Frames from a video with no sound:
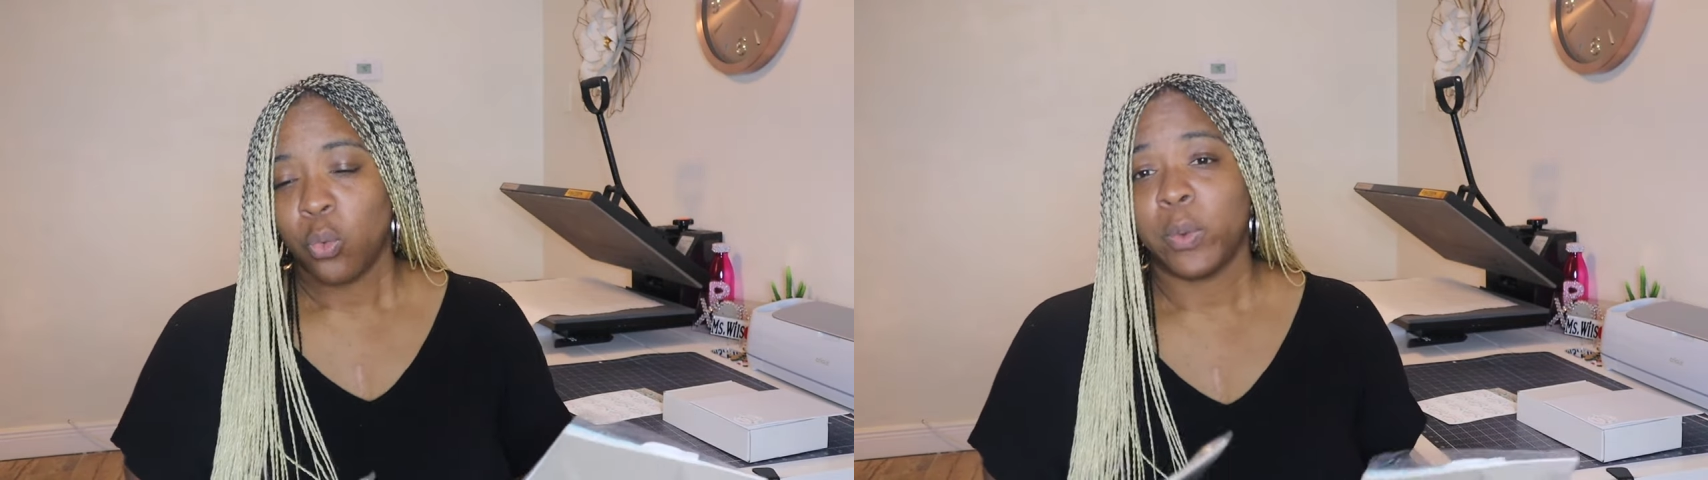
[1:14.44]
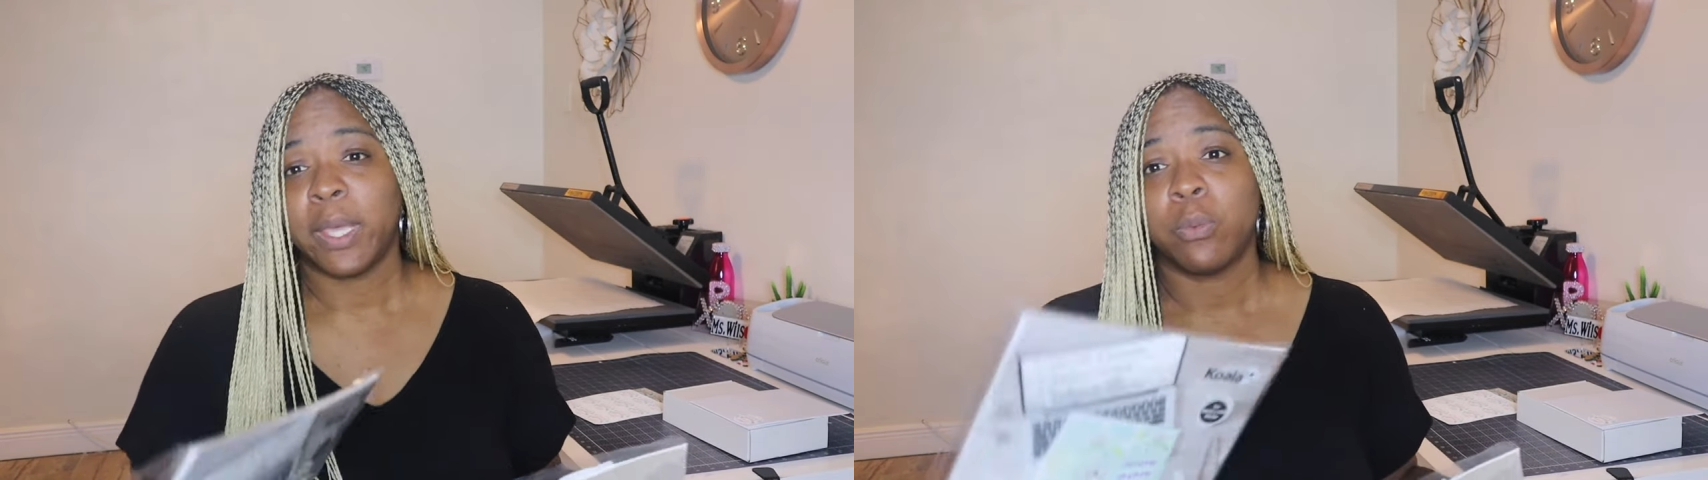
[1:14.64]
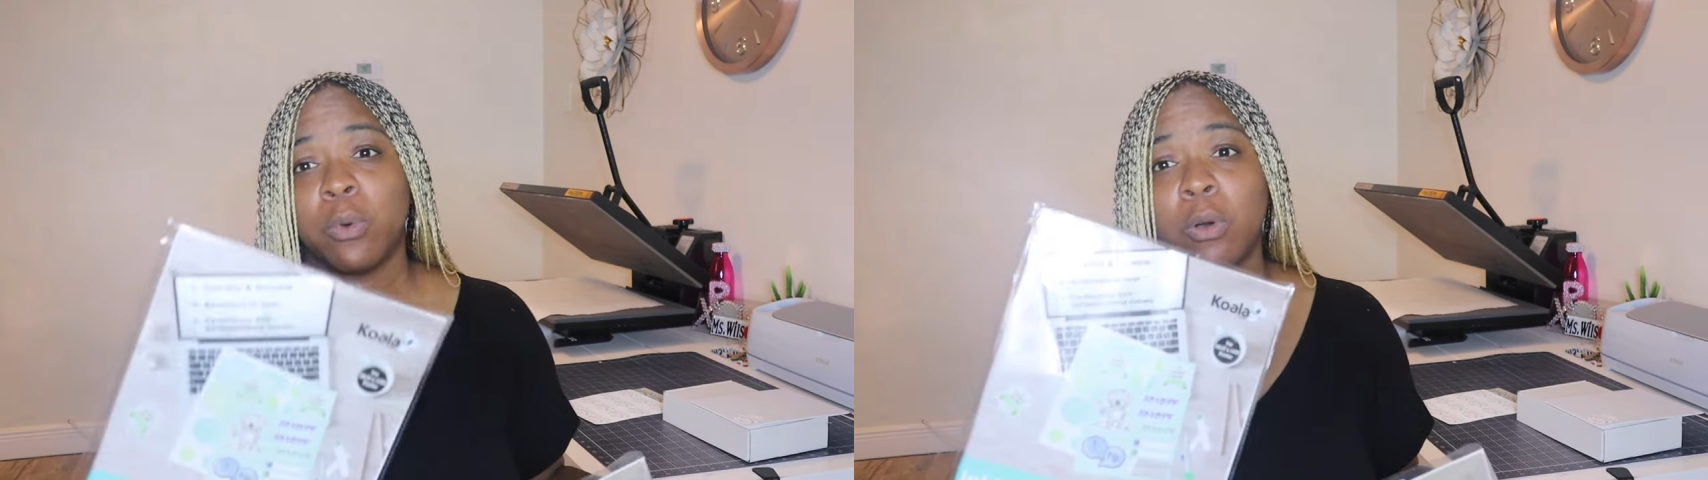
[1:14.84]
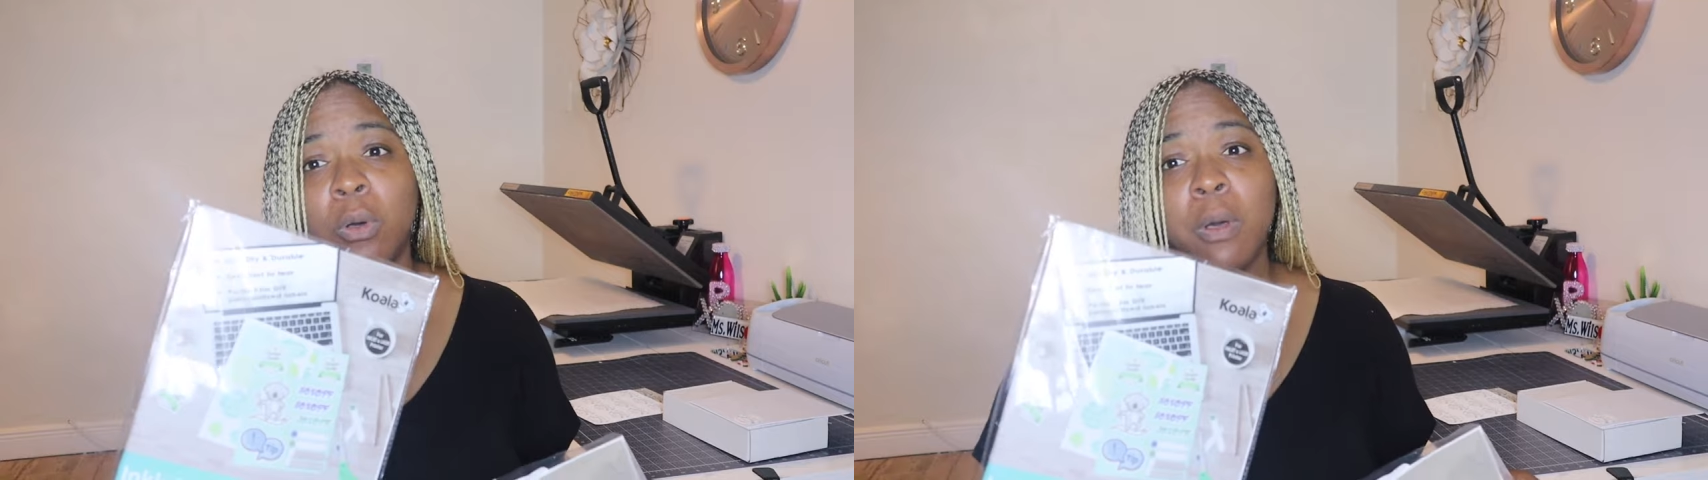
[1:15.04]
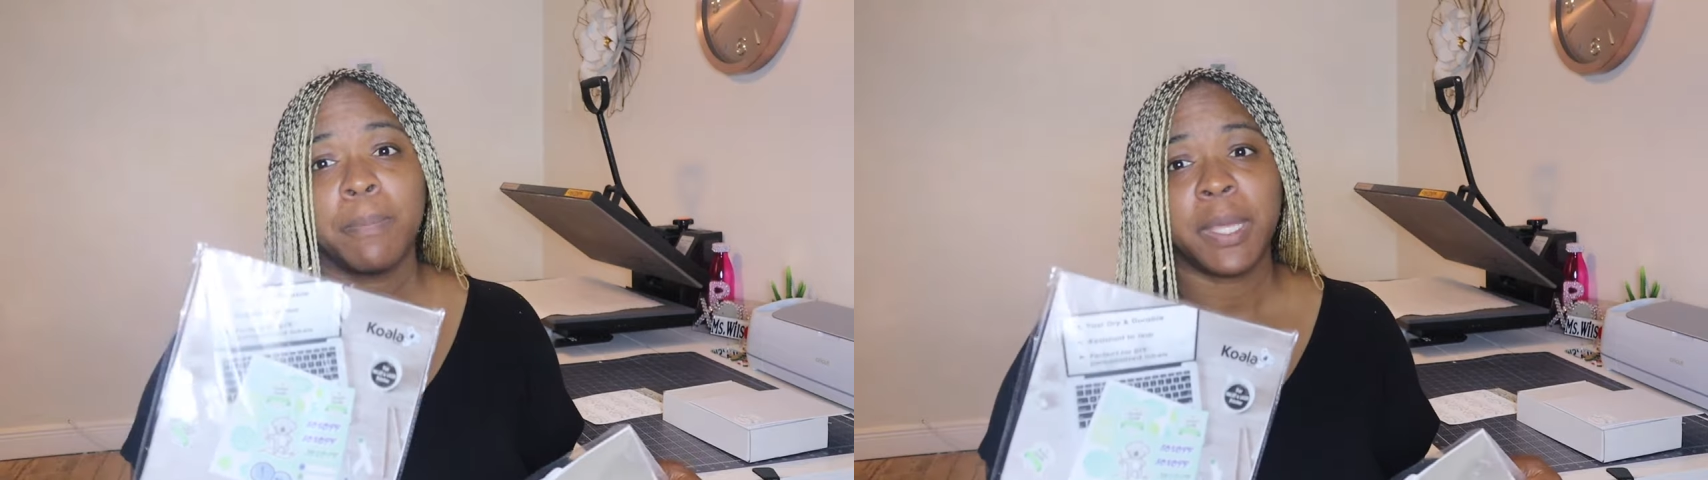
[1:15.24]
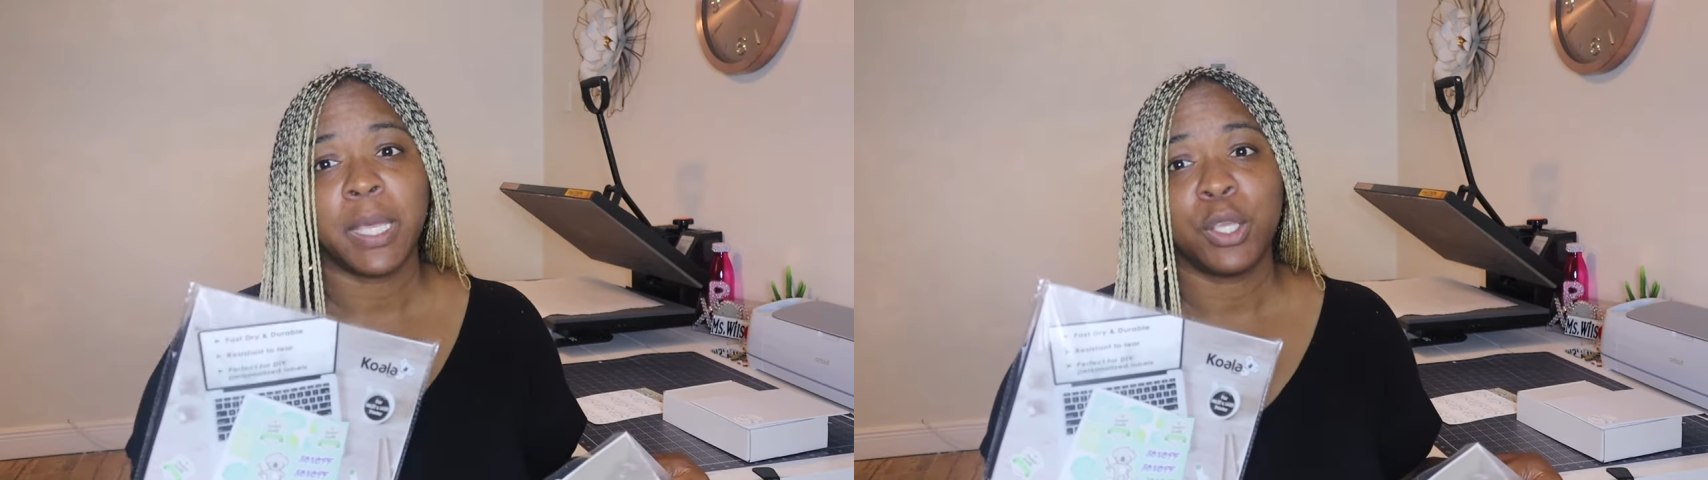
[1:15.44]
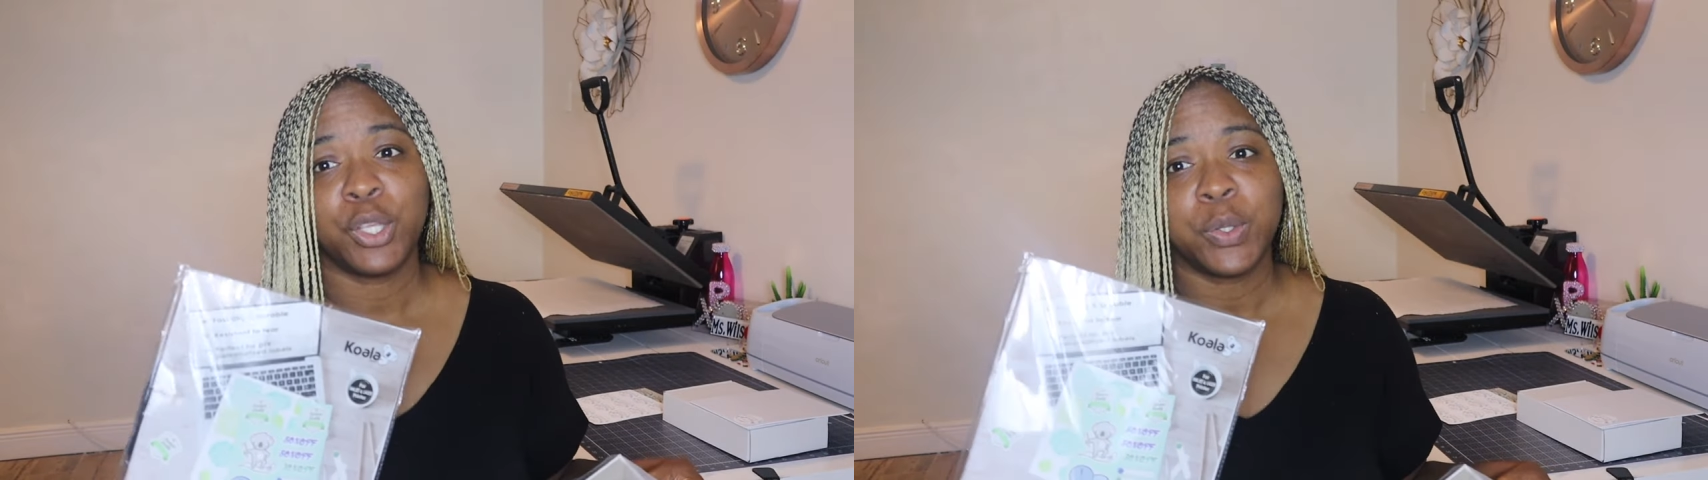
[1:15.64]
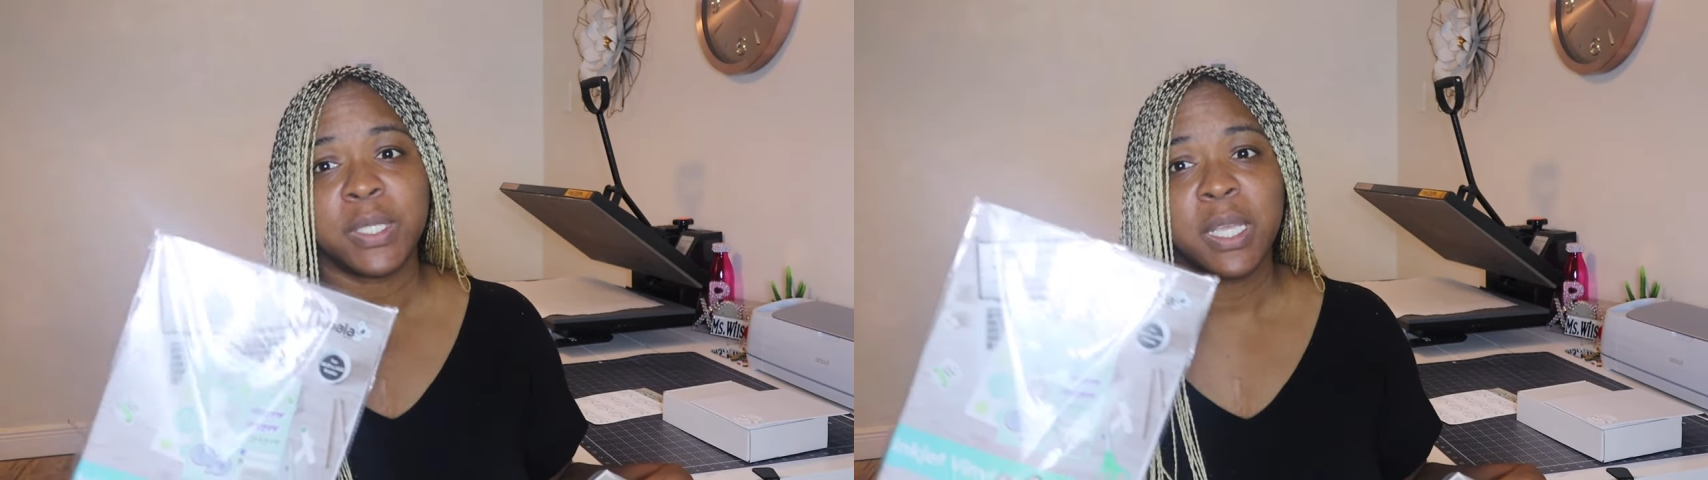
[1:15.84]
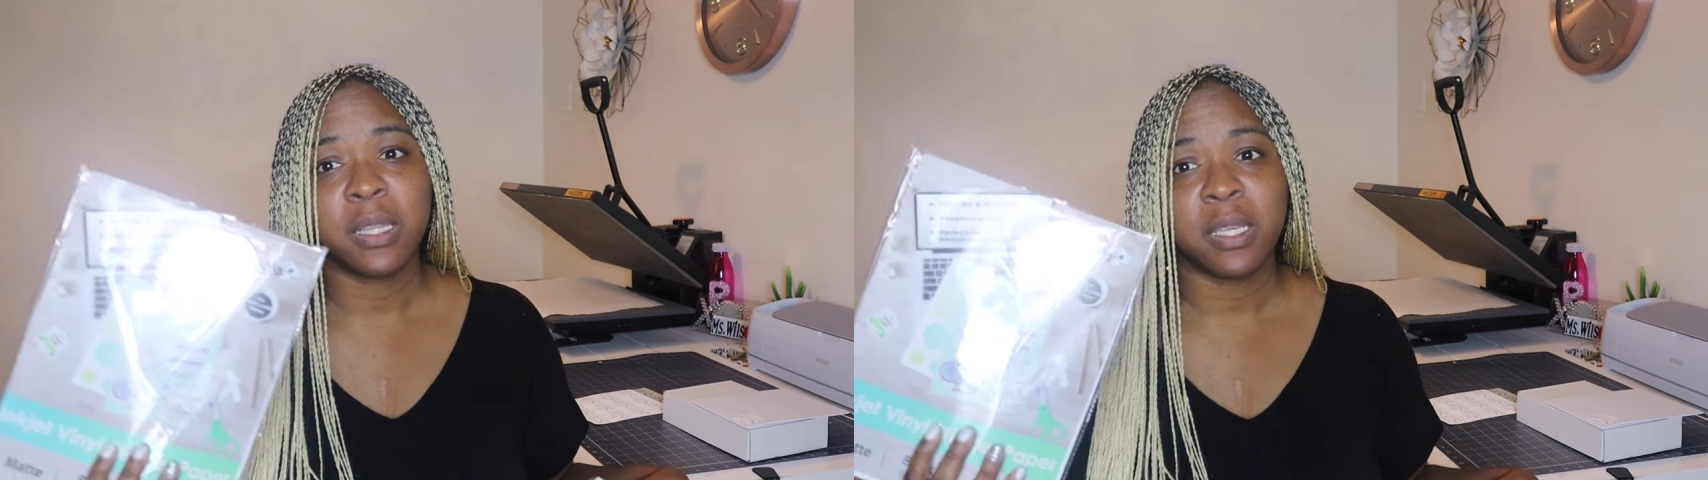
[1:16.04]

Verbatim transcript: We will be using